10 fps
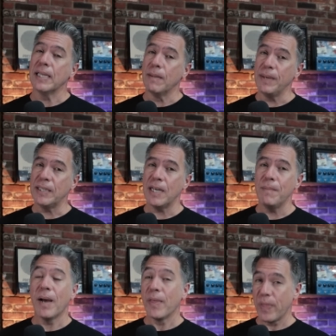In the
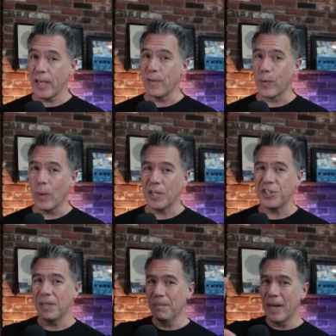meantime, I thank you for watching.